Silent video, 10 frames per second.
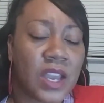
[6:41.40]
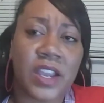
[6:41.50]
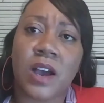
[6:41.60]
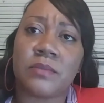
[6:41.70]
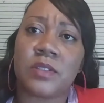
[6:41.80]

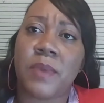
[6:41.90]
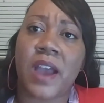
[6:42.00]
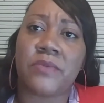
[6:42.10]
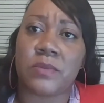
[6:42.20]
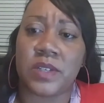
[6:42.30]
it comes
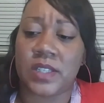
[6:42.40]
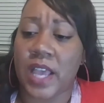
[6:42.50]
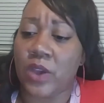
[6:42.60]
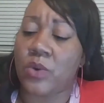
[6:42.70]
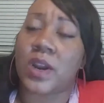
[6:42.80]
back from the
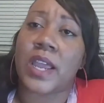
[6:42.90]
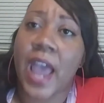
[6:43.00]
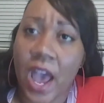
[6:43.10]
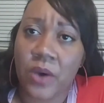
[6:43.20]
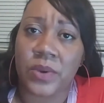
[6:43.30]
state or the
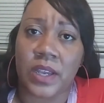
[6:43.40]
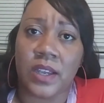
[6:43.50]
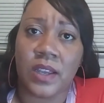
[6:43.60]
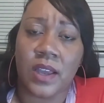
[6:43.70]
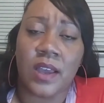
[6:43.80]

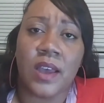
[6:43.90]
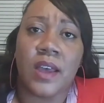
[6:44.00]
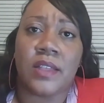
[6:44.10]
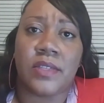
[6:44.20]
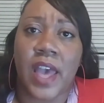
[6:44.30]
county
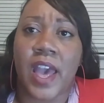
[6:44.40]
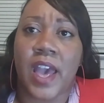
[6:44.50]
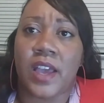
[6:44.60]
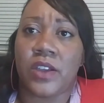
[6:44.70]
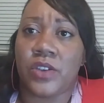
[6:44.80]

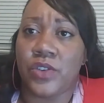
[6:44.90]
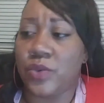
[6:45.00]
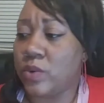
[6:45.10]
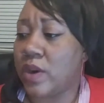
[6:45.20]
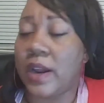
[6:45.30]
that
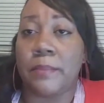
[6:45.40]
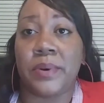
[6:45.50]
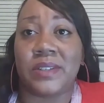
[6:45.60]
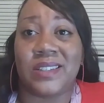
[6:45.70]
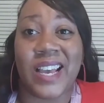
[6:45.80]
you were in
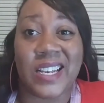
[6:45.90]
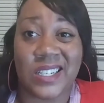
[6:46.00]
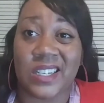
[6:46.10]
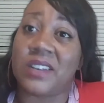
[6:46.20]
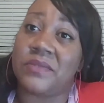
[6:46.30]

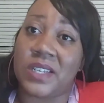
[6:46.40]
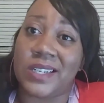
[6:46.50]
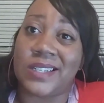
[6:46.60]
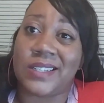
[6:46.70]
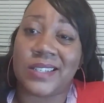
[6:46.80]
possession of
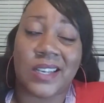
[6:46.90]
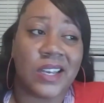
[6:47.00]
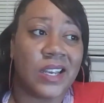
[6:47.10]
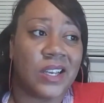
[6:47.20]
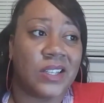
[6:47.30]
this,
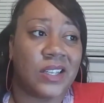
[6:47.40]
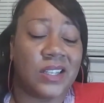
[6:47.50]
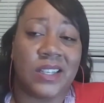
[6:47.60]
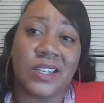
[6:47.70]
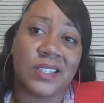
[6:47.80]

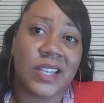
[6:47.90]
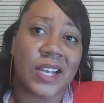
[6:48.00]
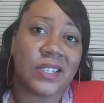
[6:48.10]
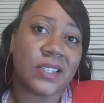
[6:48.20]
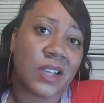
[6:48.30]
is
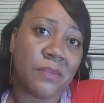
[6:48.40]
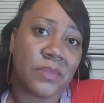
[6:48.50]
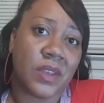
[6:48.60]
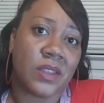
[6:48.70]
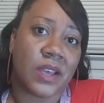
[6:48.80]
that
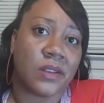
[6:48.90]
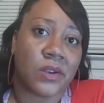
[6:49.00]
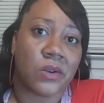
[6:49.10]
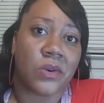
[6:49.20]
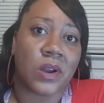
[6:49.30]
something that
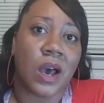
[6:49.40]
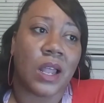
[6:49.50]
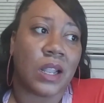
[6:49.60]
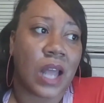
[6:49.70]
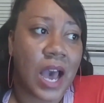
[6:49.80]
they're going
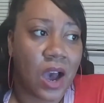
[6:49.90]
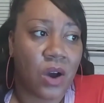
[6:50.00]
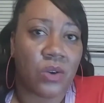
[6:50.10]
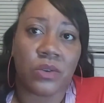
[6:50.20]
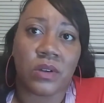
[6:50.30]
to
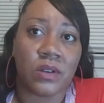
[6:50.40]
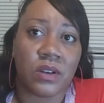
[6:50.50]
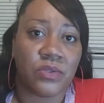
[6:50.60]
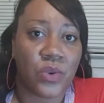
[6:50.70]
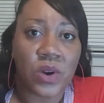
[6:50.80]
allow?
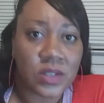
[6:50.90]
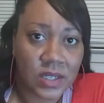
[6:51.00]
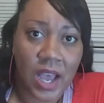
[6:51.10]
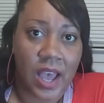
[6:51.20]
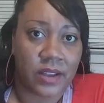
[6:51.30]
Of
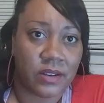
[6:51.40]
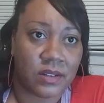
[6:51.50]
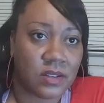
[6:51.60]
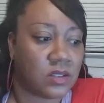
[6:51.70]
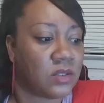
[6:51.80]
course not,
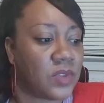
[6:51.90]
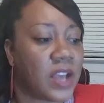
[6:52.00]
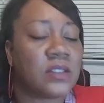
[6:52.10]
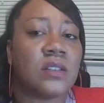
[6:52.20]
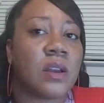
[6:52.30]
because if
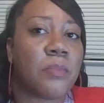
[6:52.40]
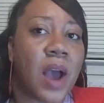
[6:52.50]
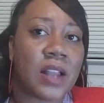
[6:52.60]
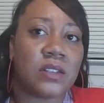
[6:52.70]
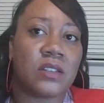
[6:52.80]
that's in their
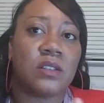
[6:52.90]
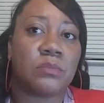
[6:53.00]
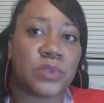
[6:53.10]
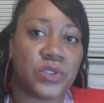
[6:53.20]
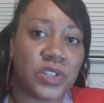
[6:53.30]
policies
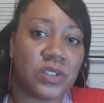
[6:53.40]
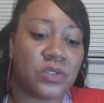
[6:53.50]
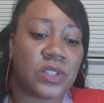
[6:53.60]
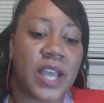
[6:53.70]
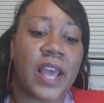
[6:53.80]
and
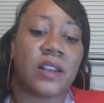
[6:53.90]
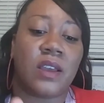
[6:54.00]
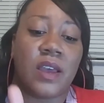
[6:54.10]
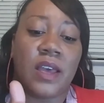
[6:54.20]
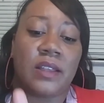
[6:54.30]
procedures,
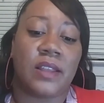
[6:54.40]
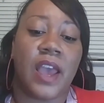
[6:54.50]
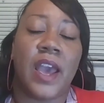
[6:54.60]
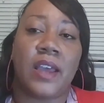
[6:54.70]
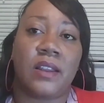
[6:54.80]

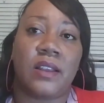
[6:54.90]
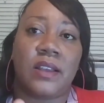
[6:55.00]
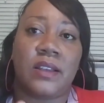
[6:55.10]
that